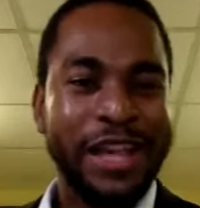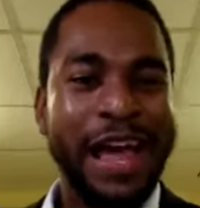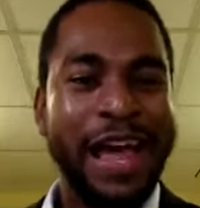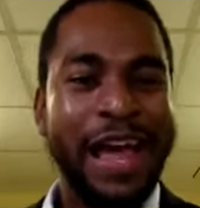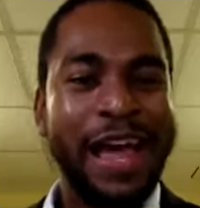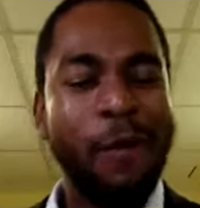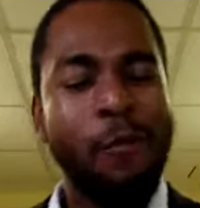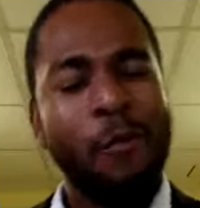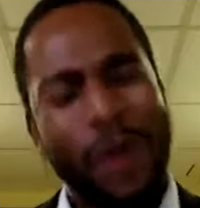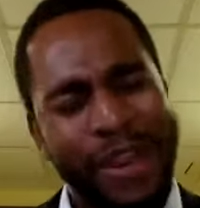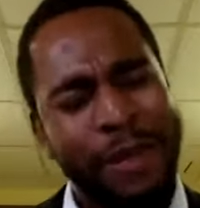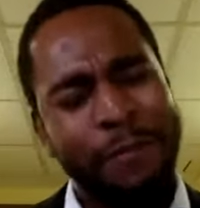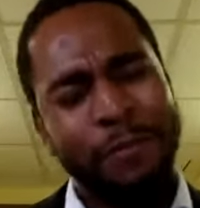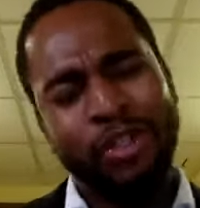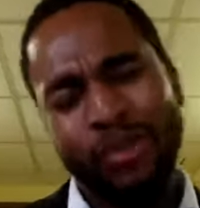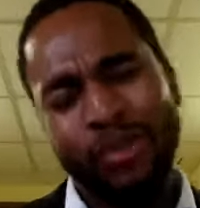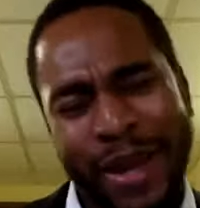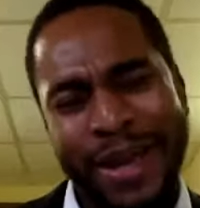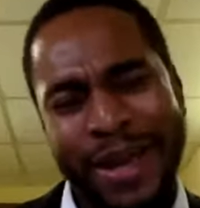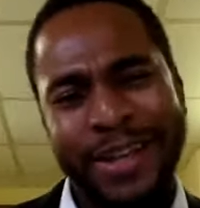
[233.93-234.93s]
I, I, what I'm
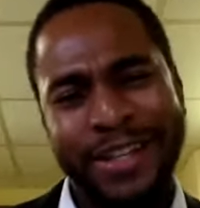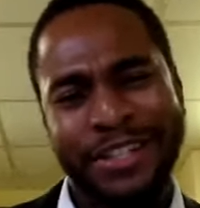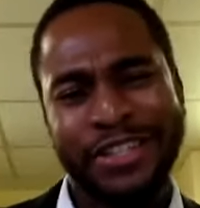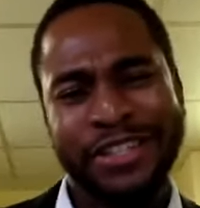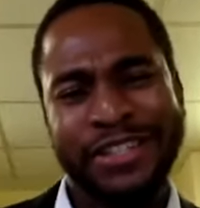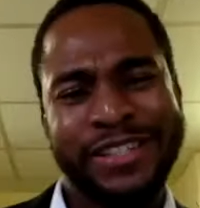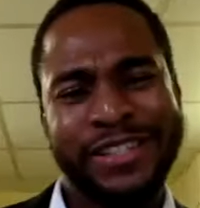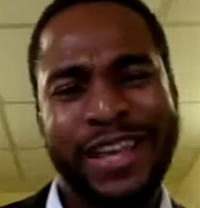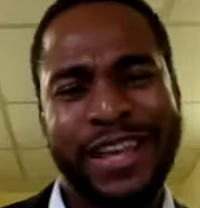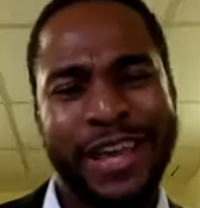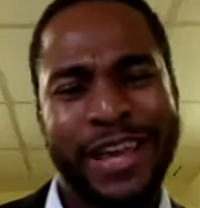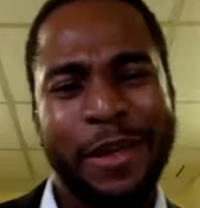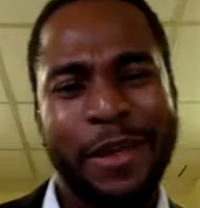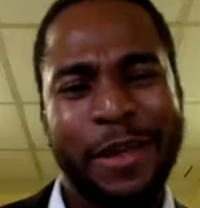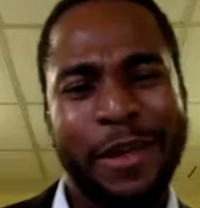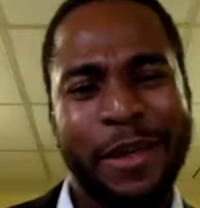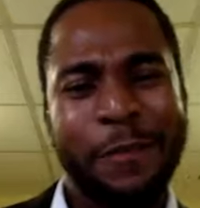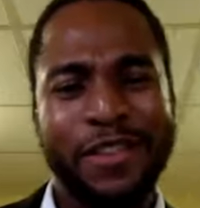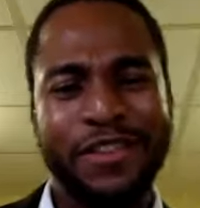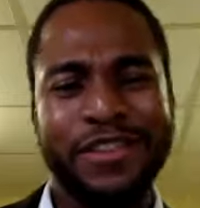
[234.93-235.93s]
trying to
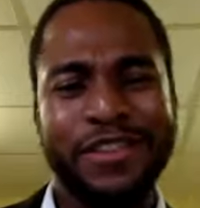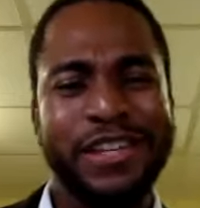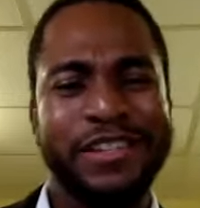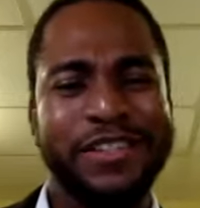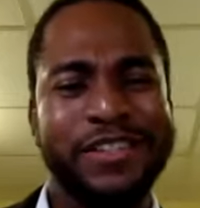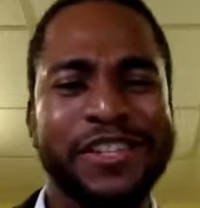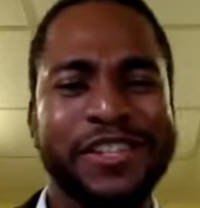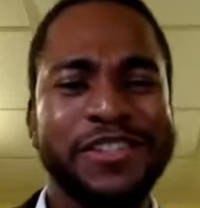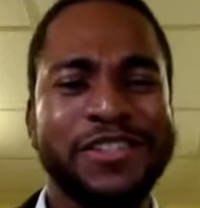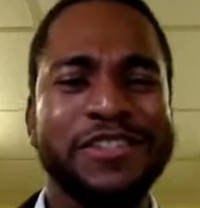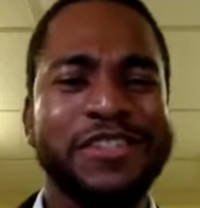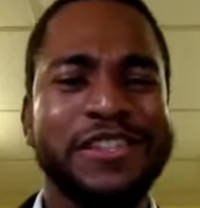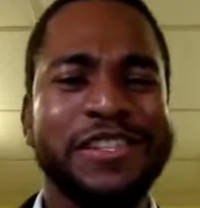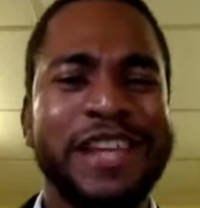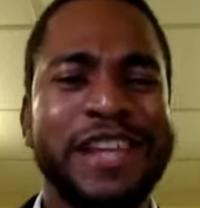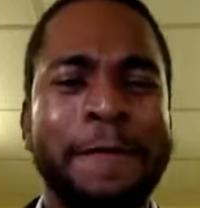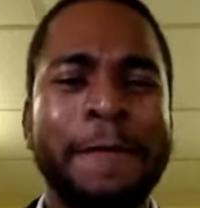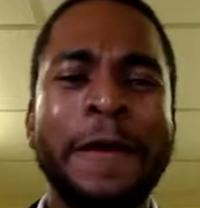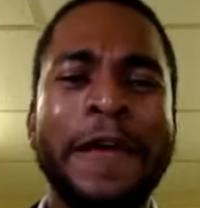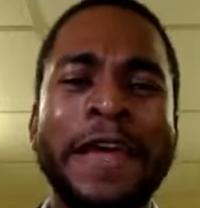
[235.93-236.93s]
say, brothers and sisters,
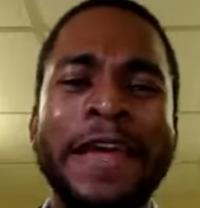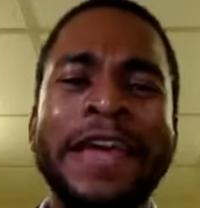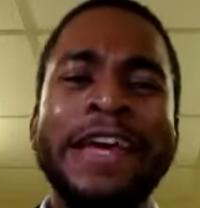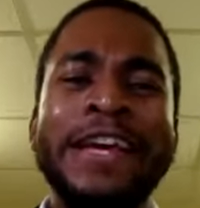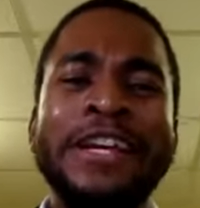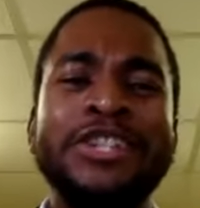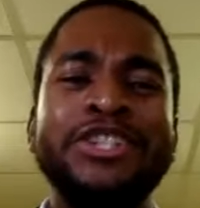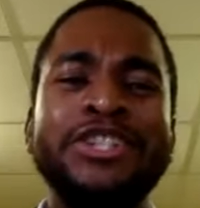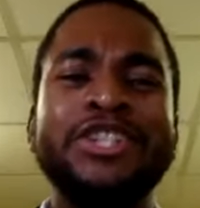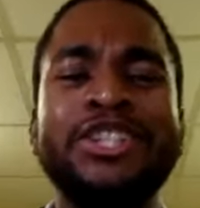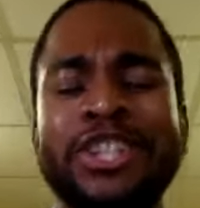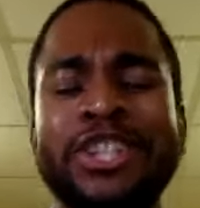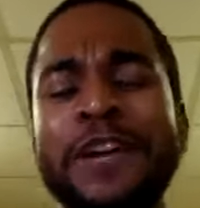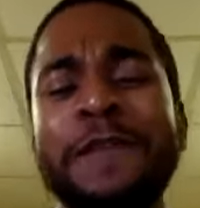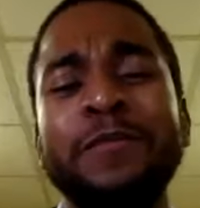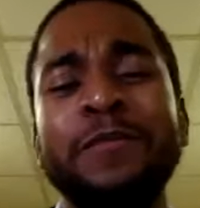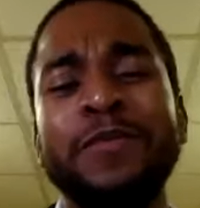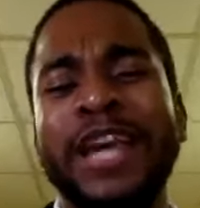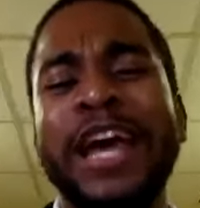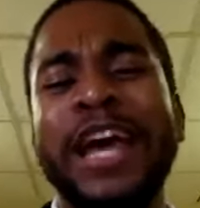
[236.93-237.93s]
is that
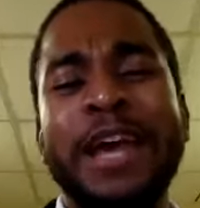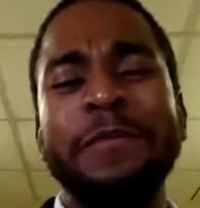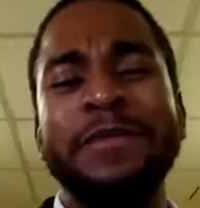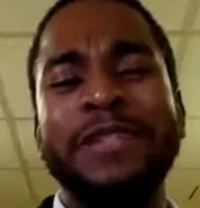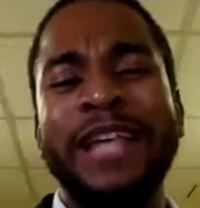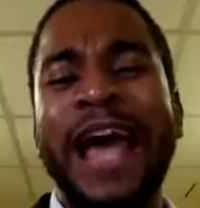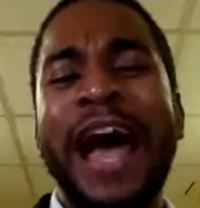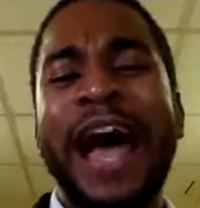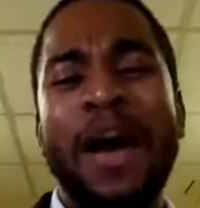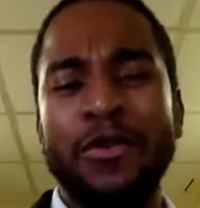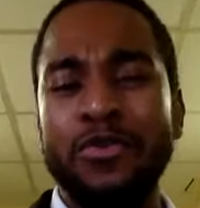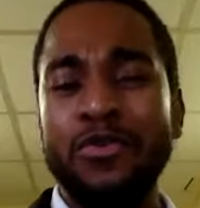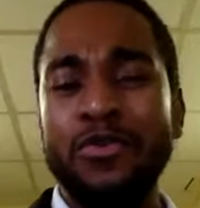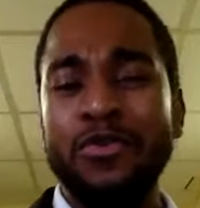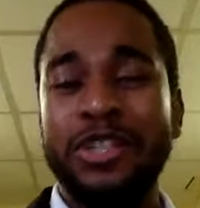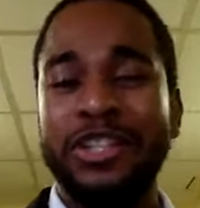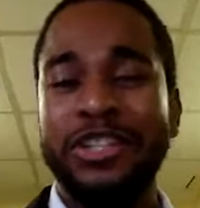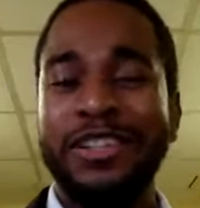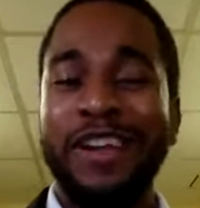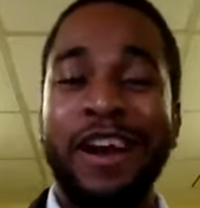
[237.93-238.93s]
sometimes how
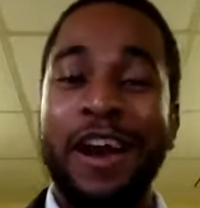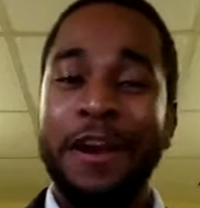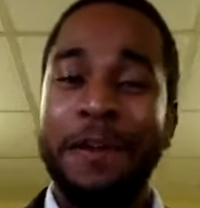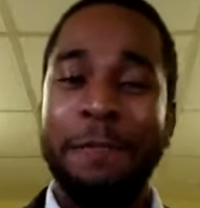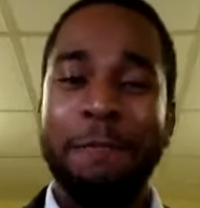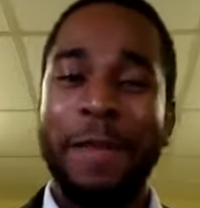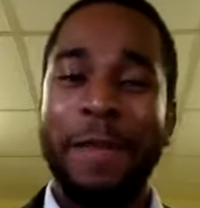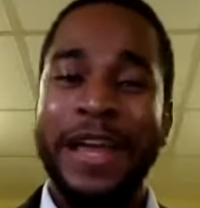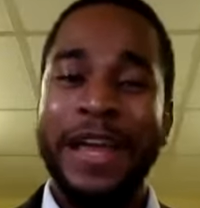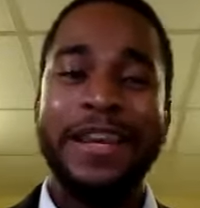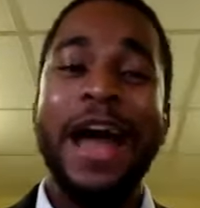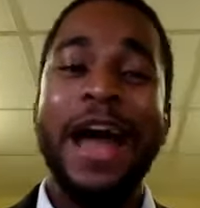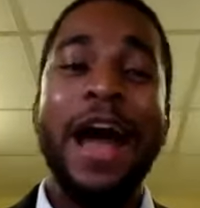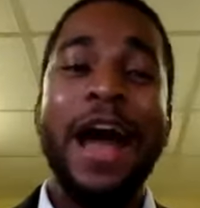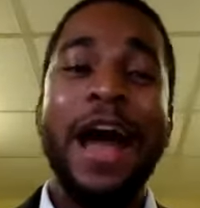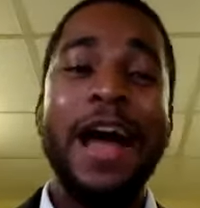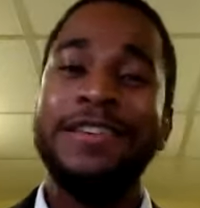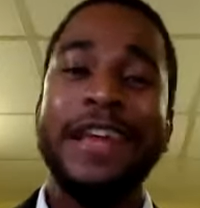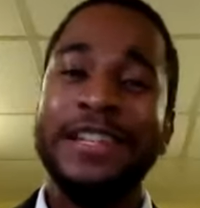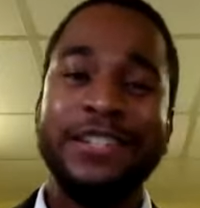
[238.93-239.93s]
you start may not
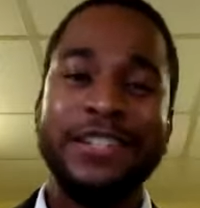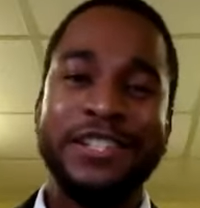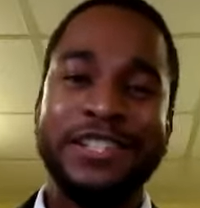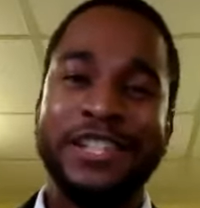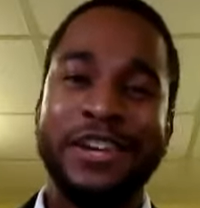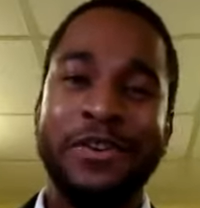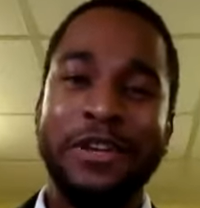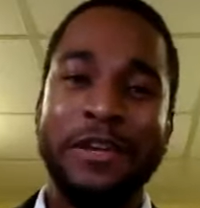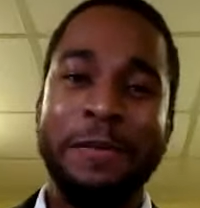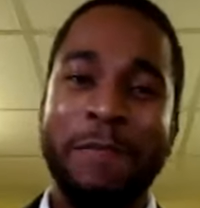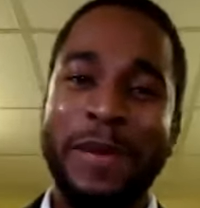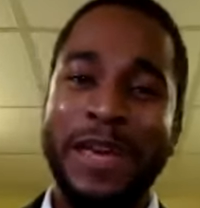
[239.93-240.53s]
necessarily